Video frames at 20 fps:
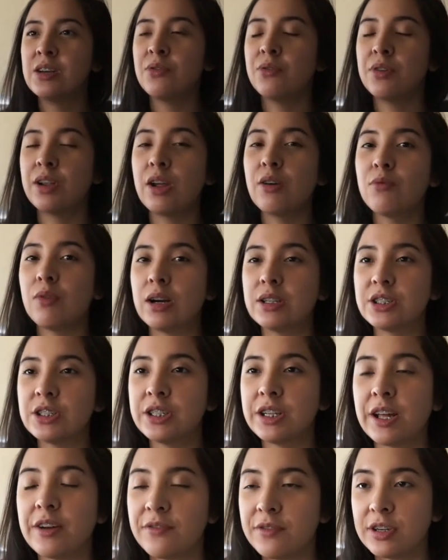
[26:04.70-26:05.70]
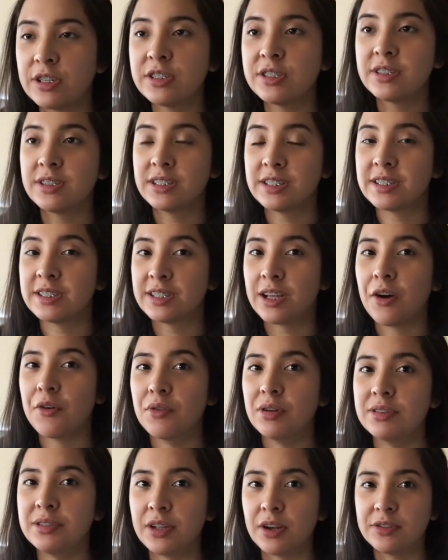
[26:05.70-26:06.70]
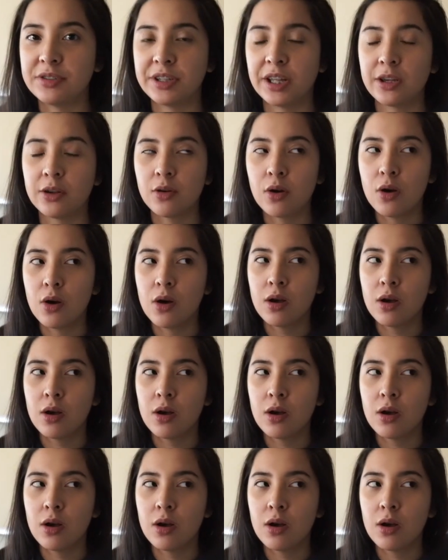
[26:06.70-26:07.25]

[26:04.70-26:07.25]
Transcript: when I watched it at first, this is how it was. I was like,